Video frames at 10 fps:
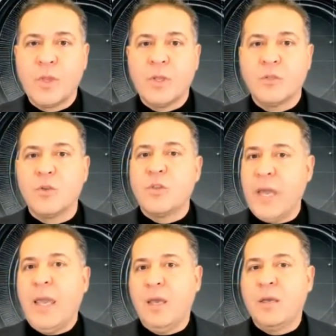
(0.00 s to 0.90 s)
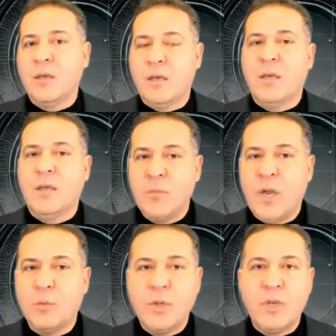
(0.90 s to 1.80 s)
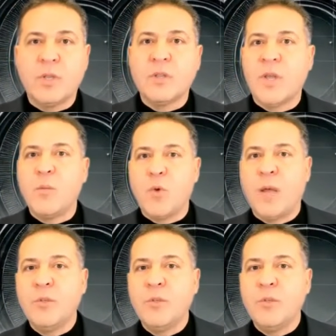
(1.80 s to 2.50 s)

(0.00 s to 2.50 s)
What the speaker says: So they, in my opinion, they probably